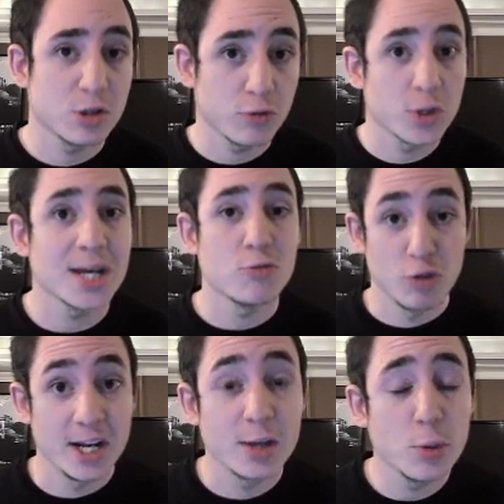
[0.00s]
rotate
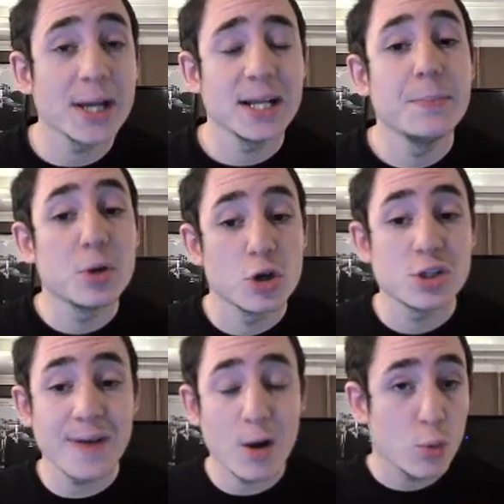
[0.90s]
really quickly because
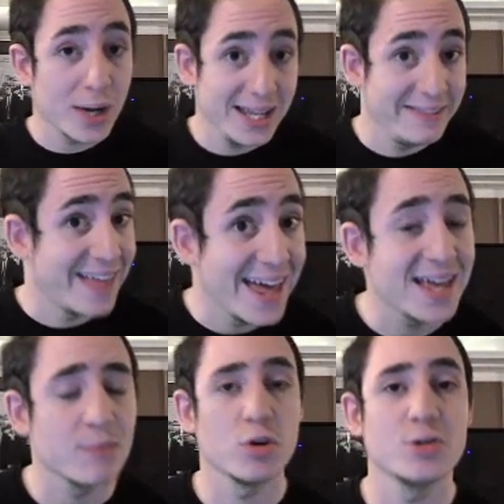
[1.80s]
of how quickly they
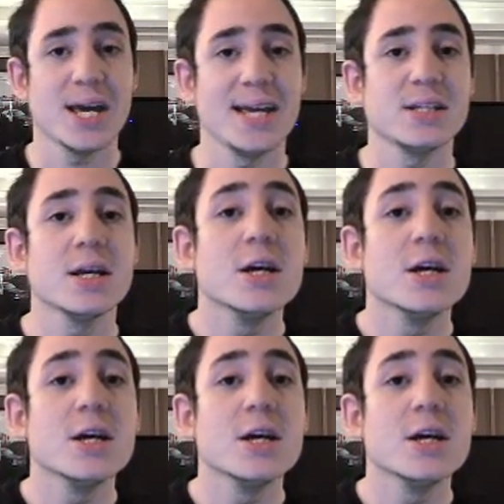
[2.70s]
can rotate